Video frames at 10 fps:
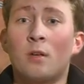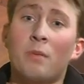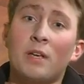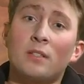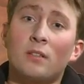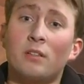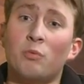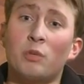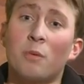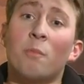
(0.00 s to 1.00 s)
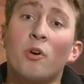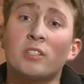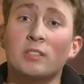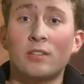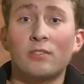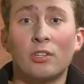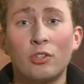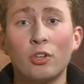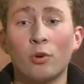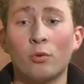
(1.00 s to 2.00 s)
basically what the book says to
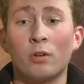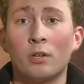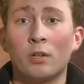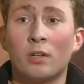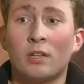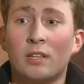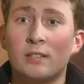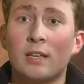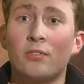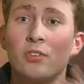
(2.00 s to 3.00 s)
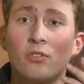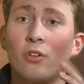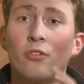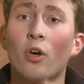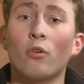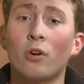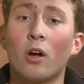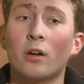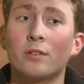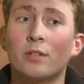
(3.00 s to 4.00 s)
do is get these little note
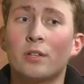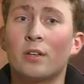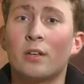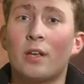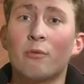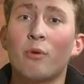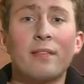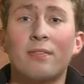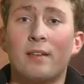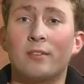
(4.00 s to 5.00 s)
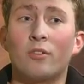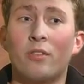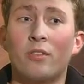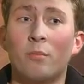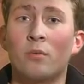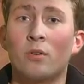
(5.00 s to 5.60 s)
cards and write things on them,